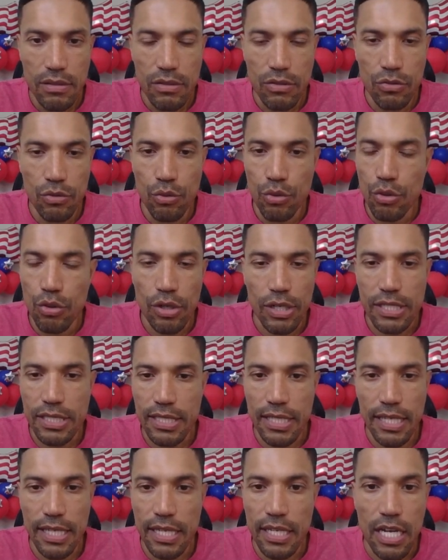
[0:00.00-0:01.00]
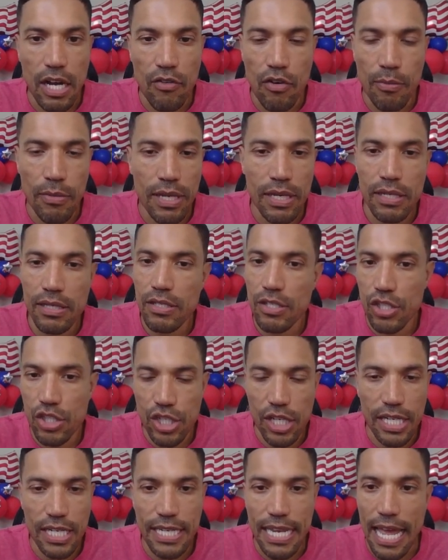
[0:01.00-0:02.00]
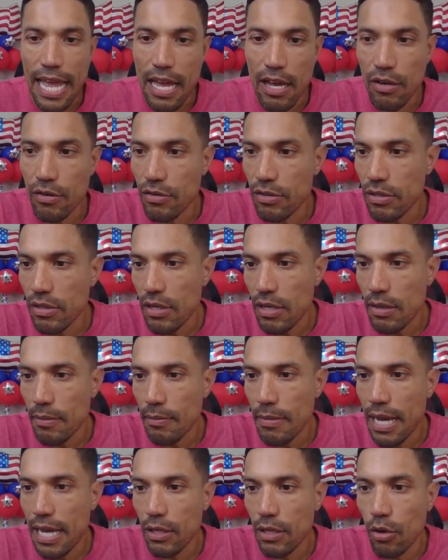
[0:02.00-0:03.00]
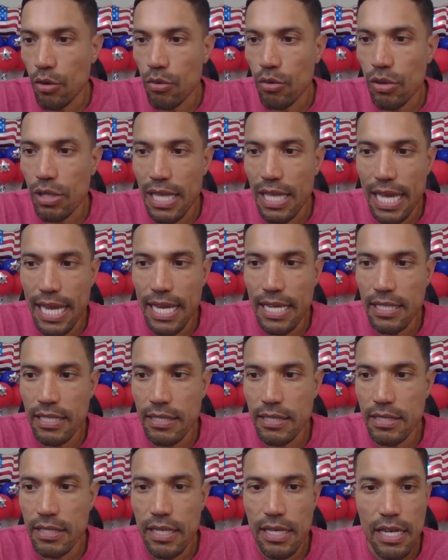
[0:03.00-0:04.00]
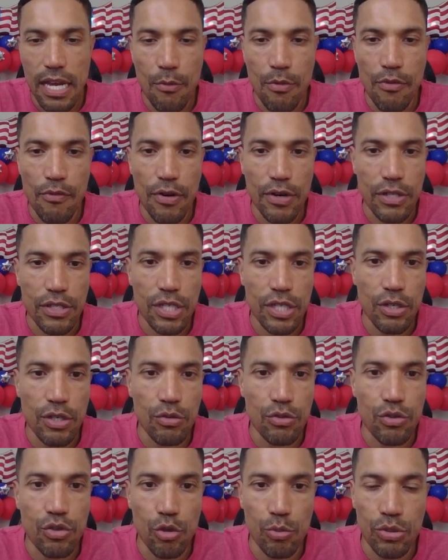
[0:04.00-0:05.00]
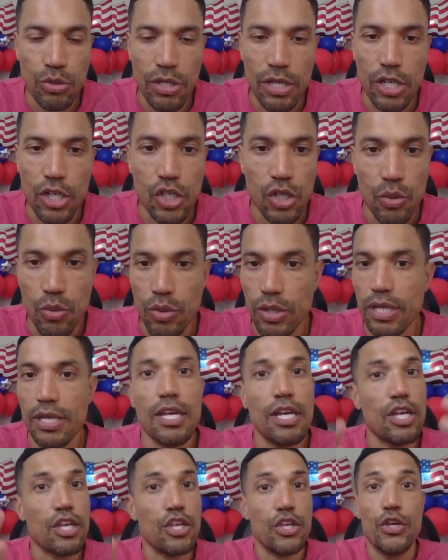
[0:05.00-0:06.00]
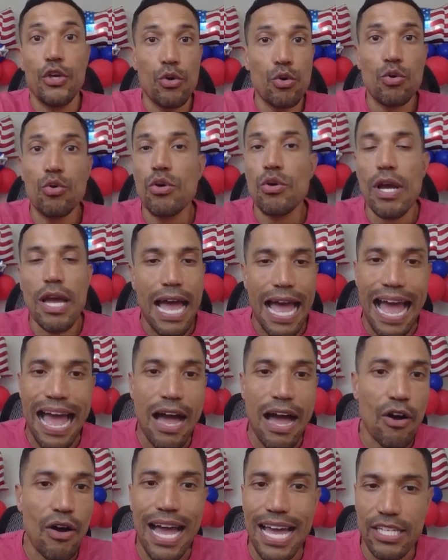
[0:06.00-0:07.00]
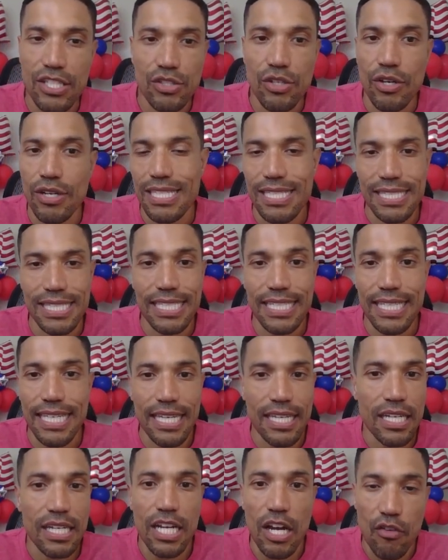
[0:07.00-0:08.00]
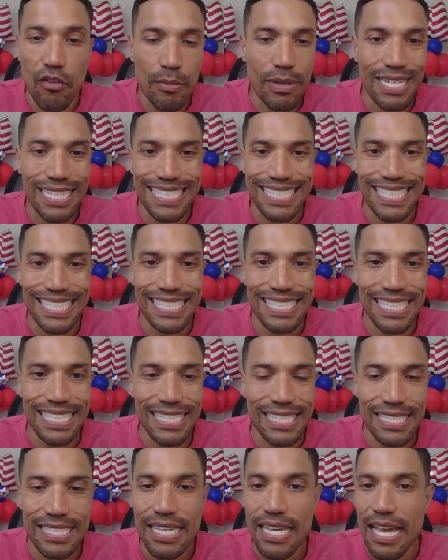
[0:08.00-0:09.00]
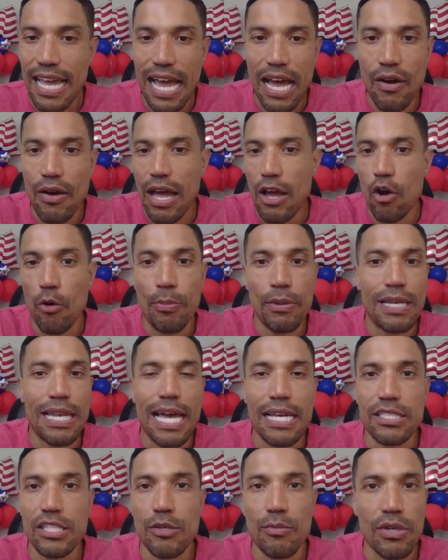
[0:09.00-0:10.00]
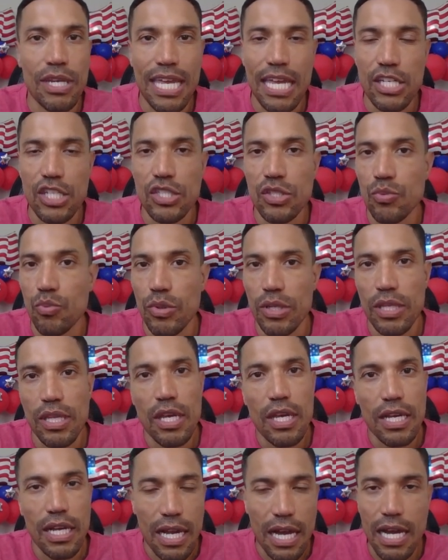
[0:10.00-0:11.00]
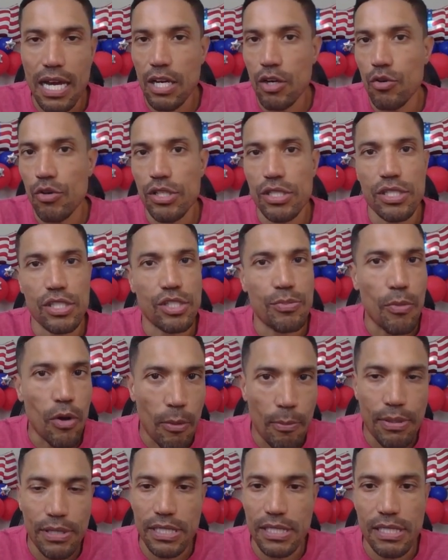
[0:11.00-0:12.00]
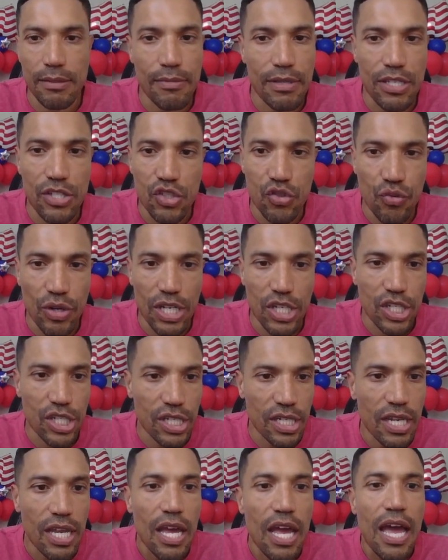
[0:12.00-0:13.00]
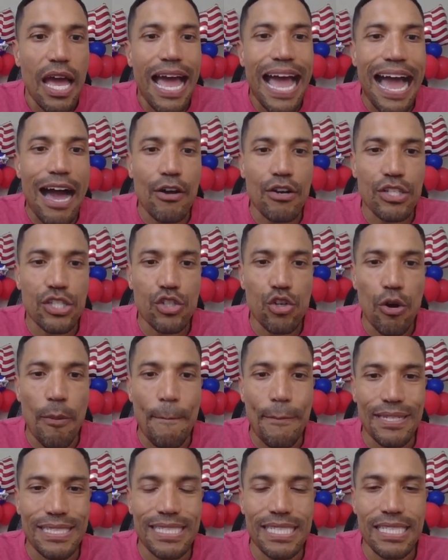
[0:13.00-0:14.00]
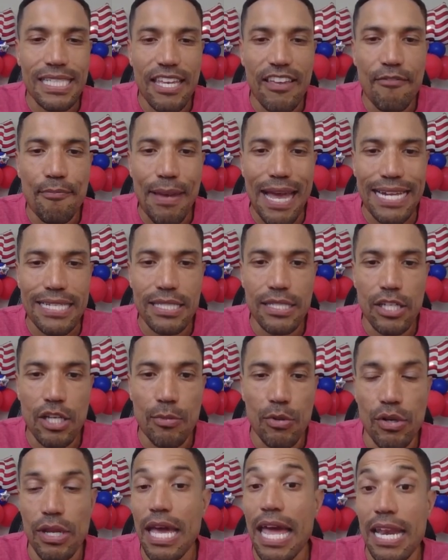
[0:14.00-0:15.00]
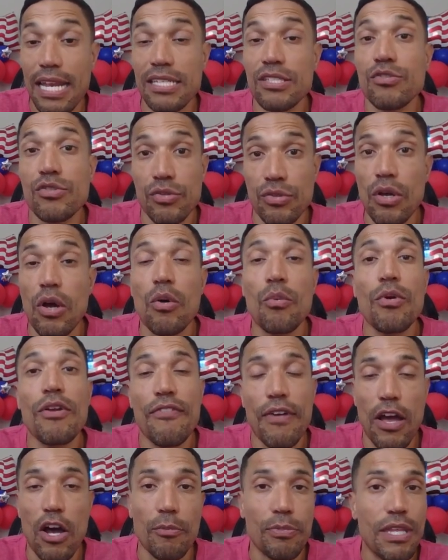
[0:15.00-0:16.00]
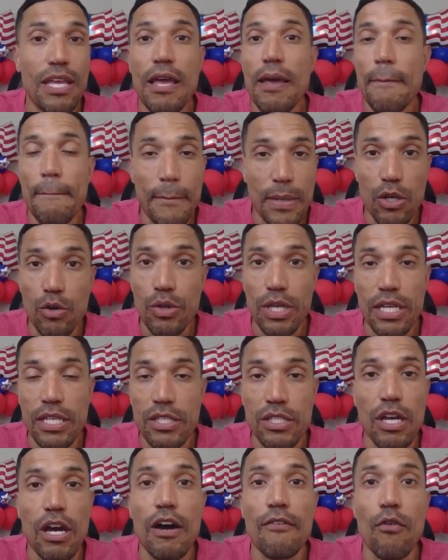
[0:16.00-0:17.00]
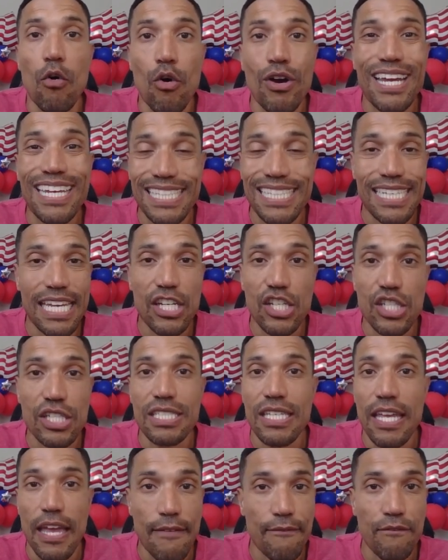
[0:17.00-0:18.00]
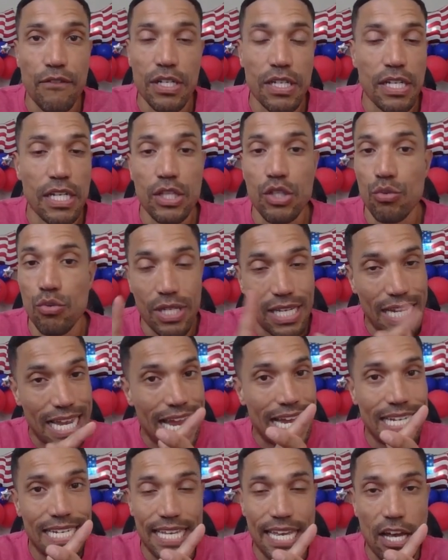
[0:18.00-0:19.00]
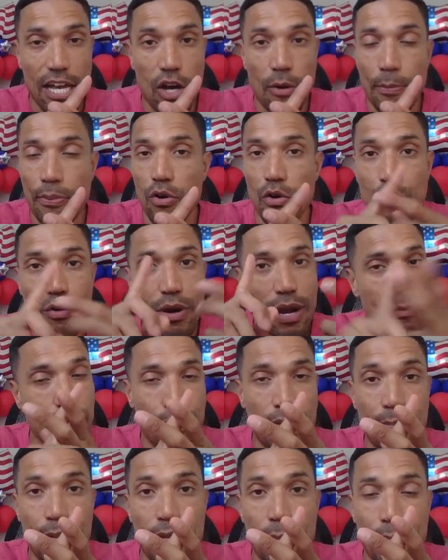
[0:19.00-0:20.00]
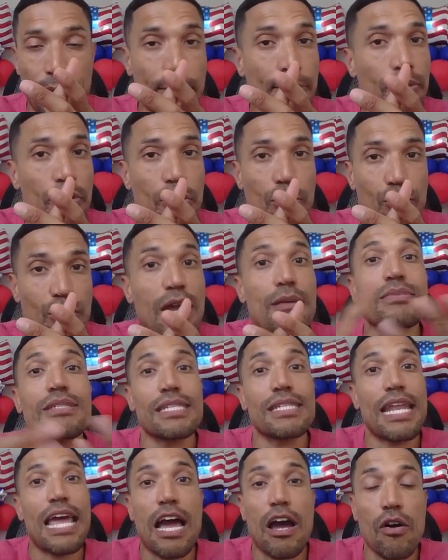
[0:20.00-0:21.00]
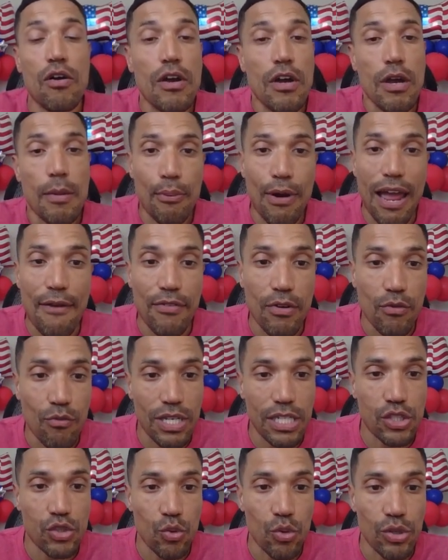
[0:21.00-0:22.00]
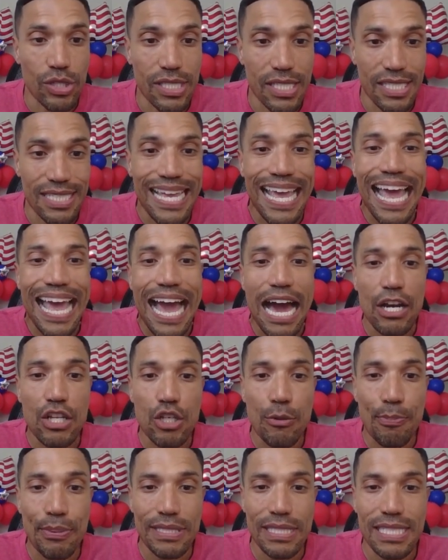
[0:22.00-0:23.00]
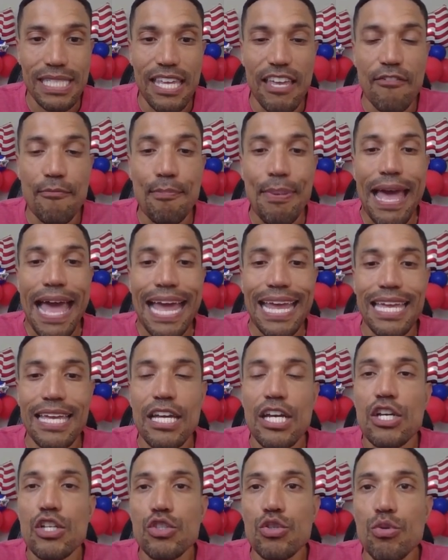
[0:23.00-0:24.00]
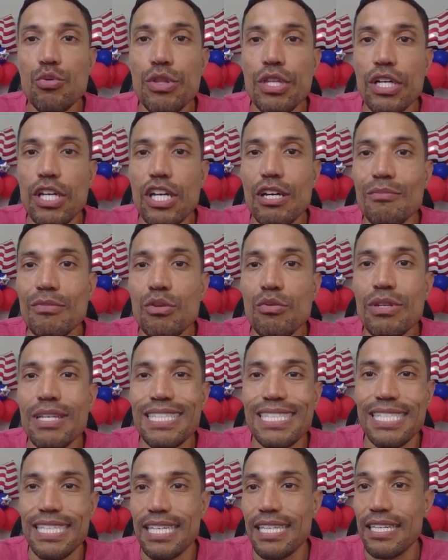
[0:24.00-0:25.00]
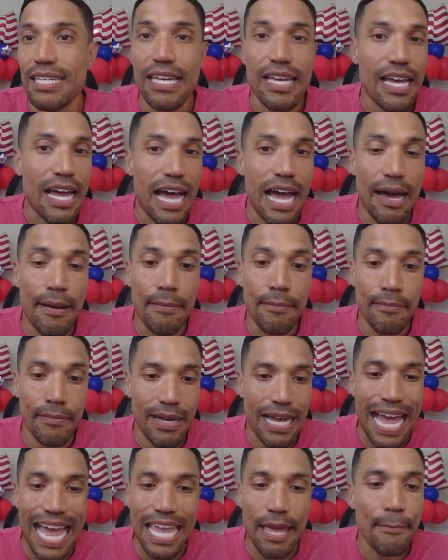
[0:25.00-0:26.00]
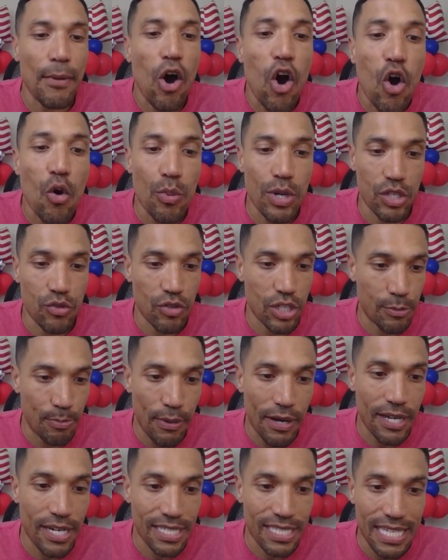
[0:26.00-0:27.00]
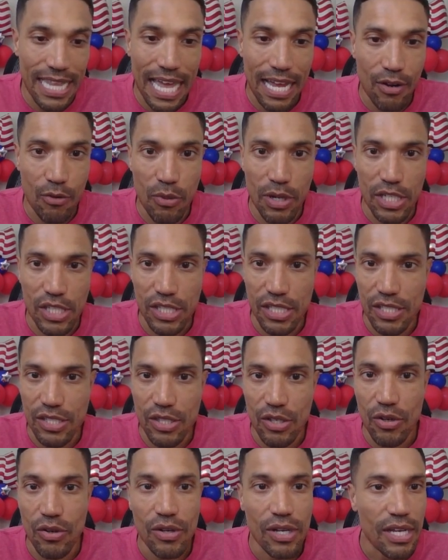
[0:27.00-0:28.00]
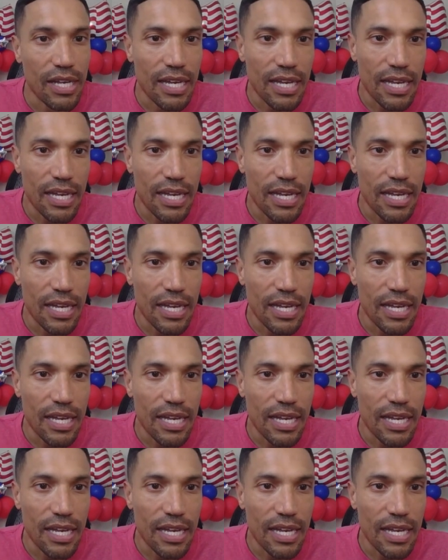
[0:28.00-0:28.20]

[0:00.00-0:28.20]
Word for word: New York City government shut down my local clients. I reverted to YouTube, started showing you how I started seeking government assistance, how I opened lines of communications with Congress, the Small Business Administration. How does your business give back to the community? And as a result, we've helped millions of organizations get funding through the EIDL programs, PPP programs, and now private resources. How does your business give back to the community? Um, I am always responding to that question. So